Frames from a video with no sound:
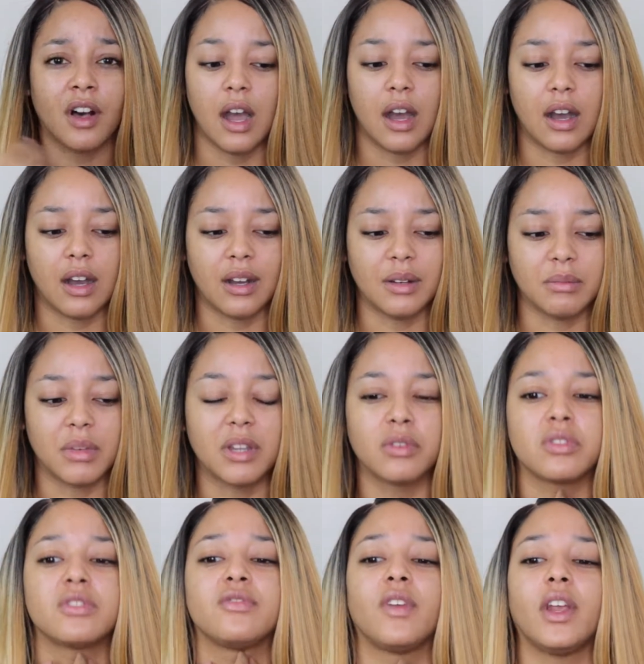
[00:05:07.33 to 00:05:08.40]
Um, it
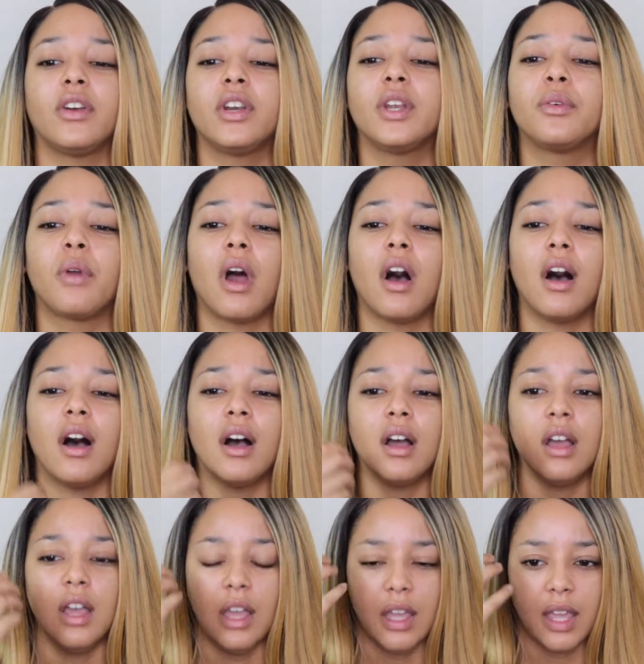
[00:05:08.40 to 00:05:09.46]
was very raw
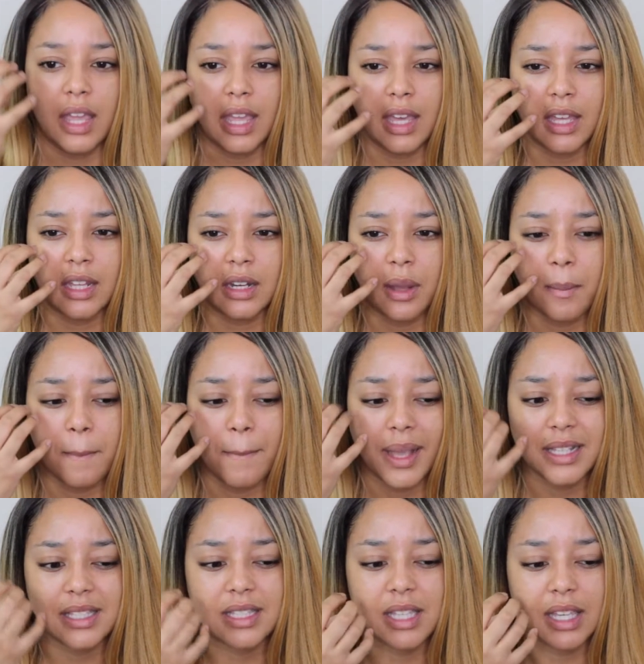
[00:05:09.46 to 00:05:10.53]
and
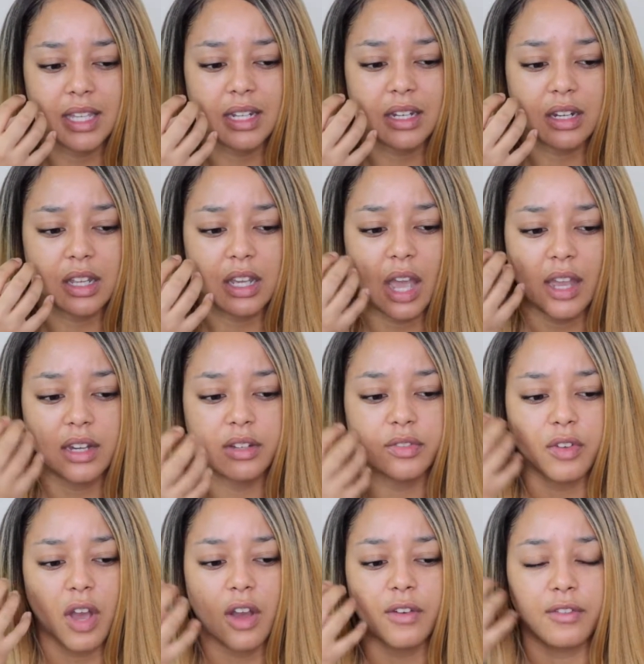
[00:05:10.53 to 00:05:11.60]
my skin kind
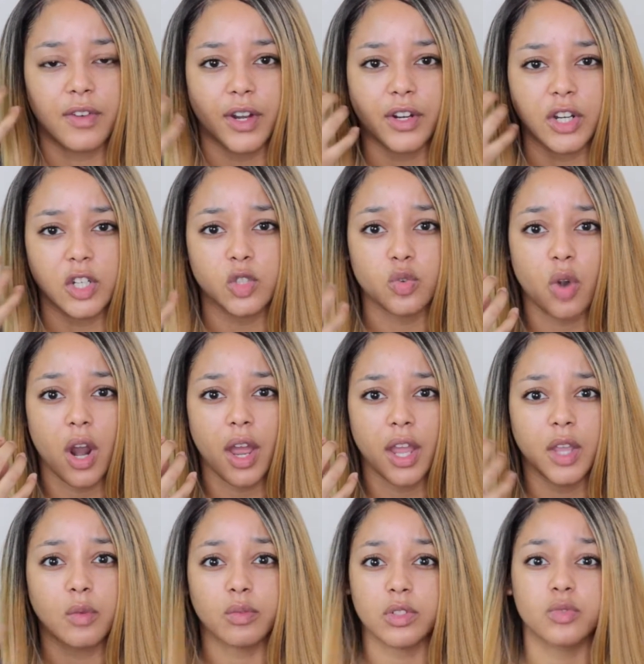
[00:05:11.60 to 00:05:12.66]
of got very
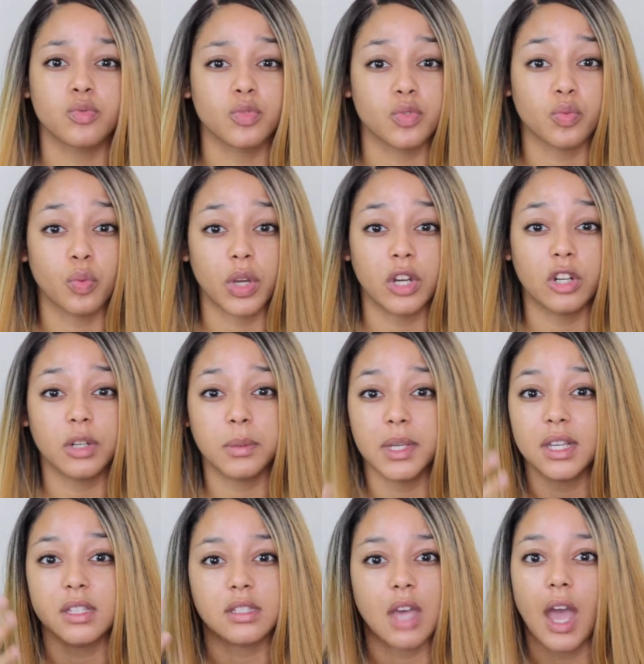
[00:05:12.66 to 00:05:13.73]
dry, which was weird
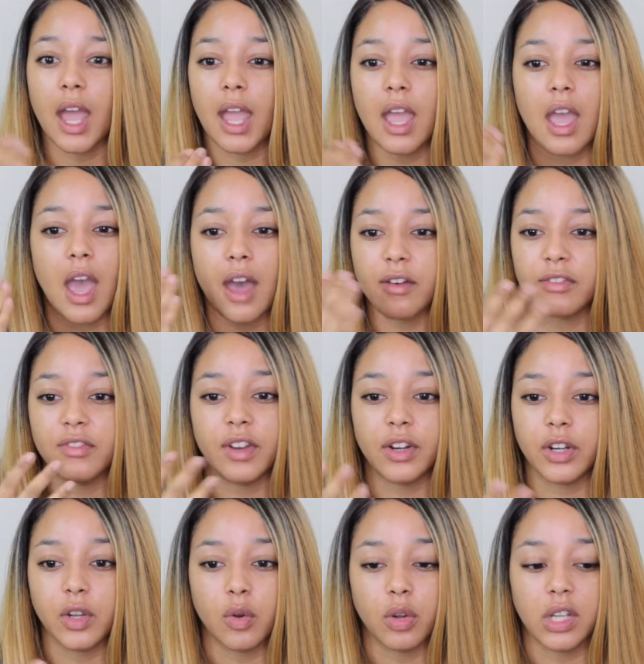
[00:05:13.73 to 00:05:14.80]
because I have
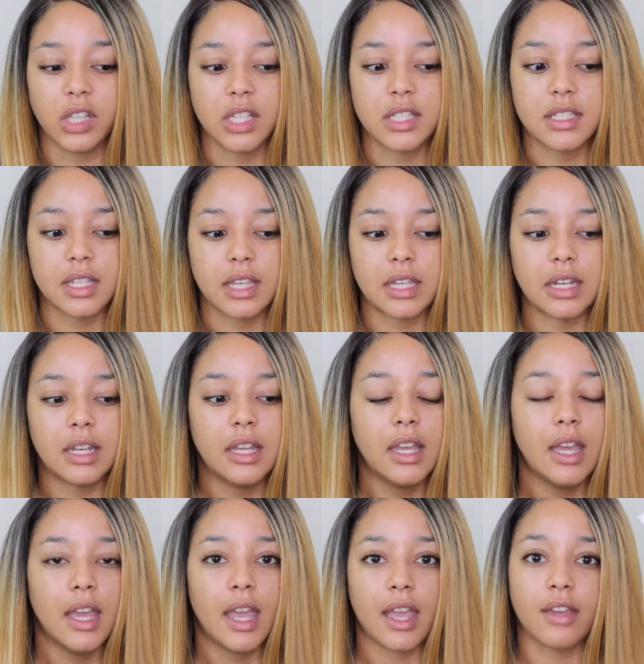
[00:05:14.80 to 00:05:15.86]
very oily skin
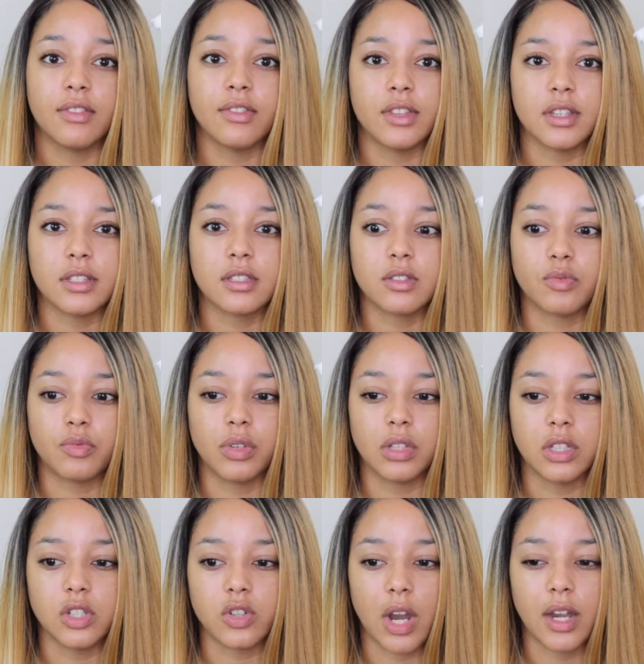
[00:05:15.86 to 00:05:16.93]
and this
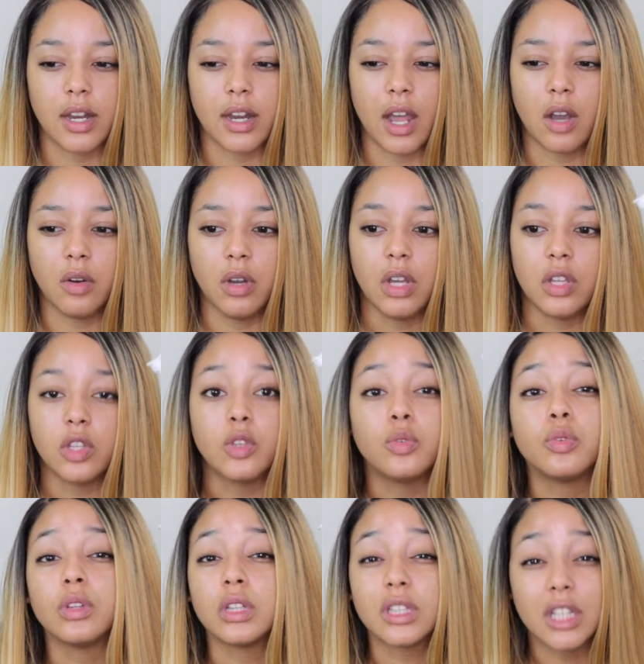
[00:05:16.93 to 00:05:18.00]
really dried it out.
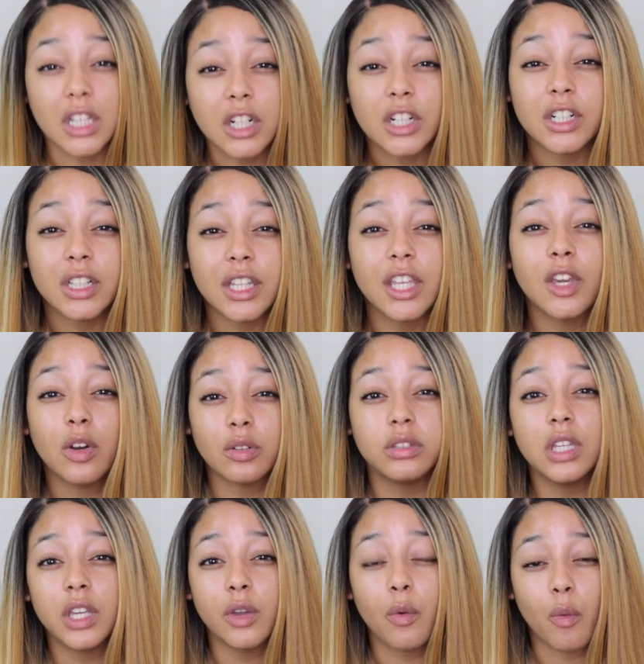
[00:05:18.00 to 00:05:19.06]
You literally
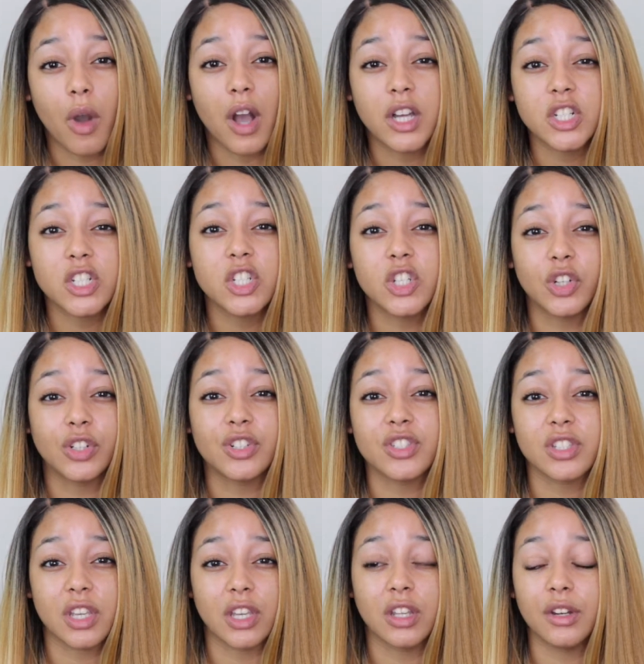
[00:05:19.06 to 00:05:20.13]
only wash your
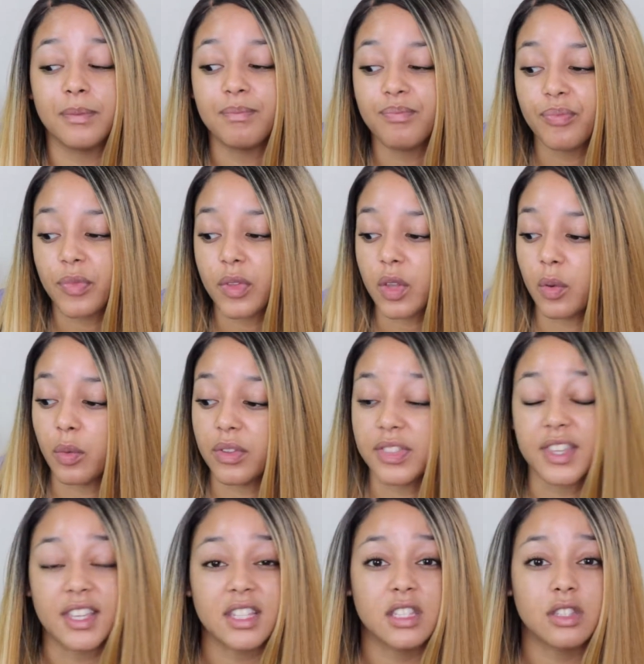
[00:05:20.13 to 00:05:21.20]
skin with
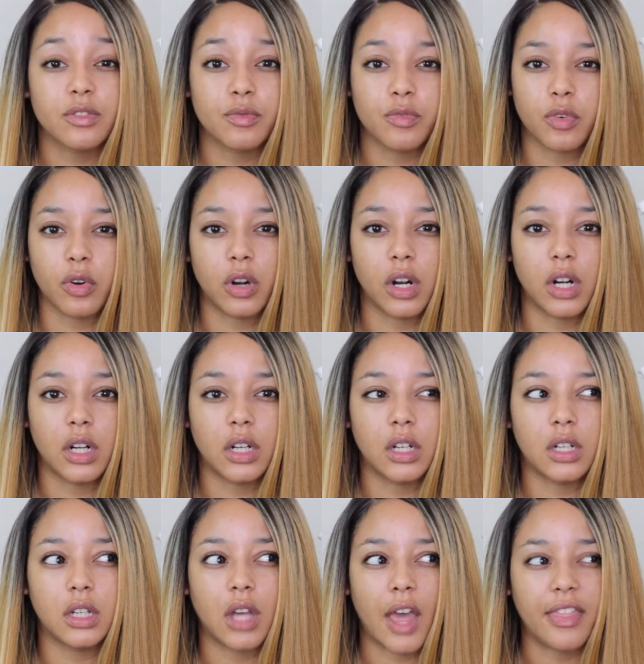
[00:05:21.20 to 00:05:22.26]
this for
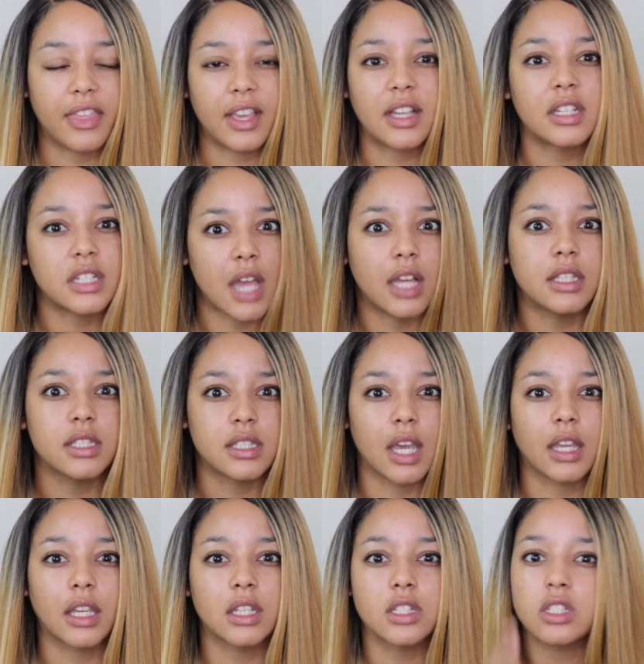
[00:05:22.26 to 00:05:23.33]
I think 10
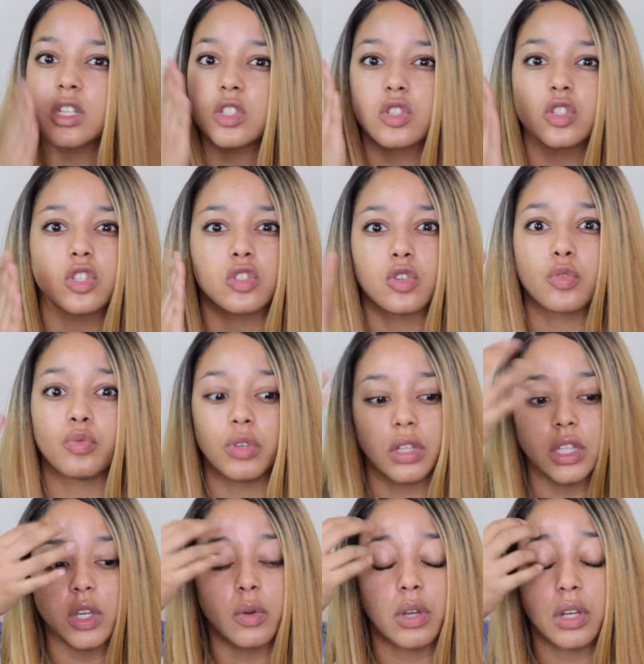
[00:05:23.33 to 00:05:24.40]
seconds. It's just a
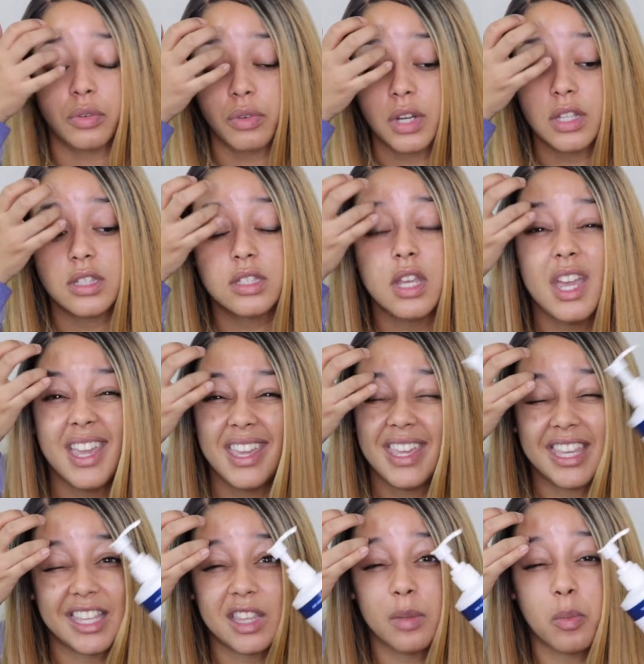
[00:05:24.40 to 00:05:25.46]
really quick rinse
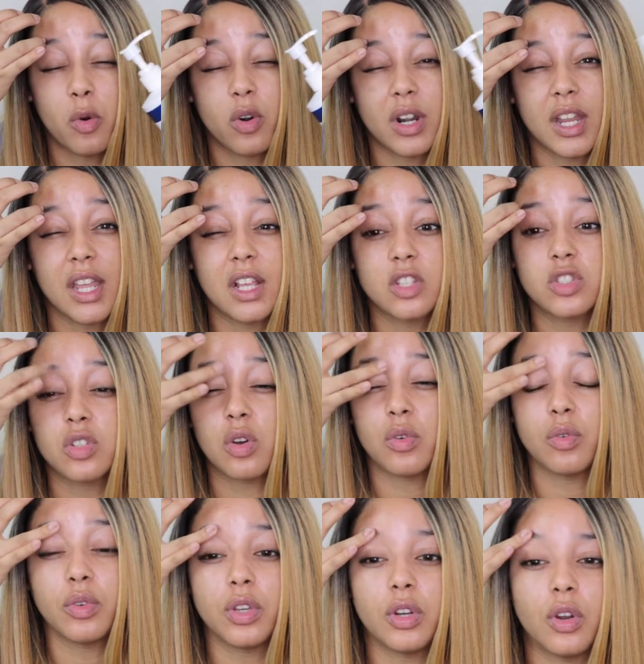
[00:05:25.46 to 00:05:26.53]
in the morning
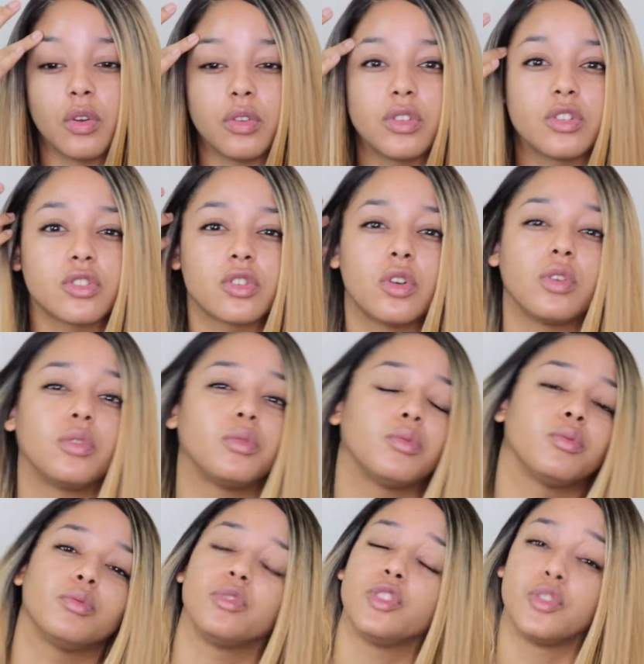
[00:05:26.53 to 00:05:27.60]
so you know there's
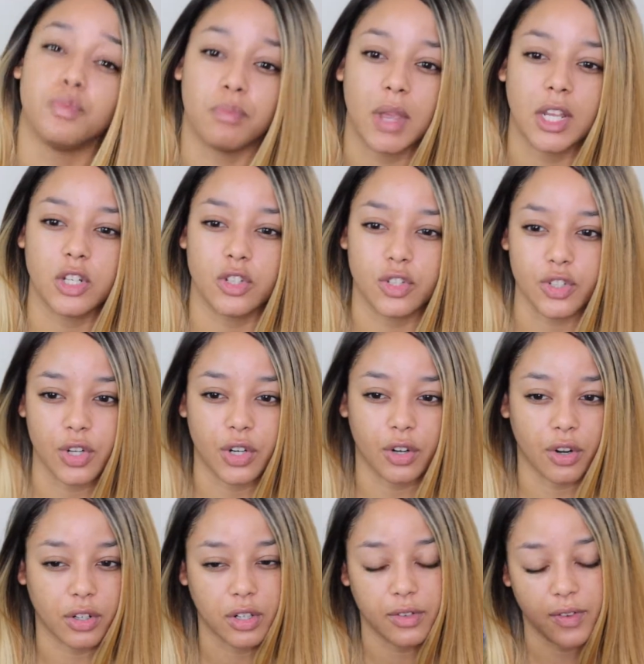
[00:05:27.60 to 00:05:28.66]
no major dirt
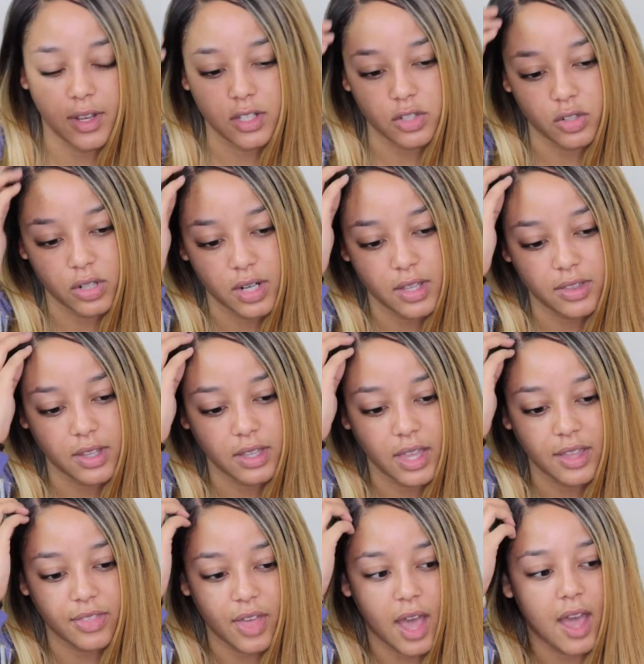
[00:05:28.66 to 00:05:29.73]
on your face or anything
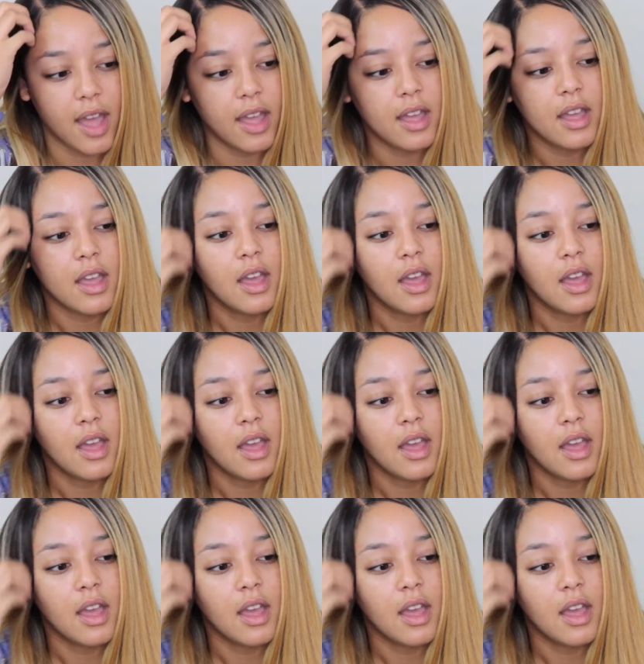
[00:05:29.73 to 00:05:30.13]
like that.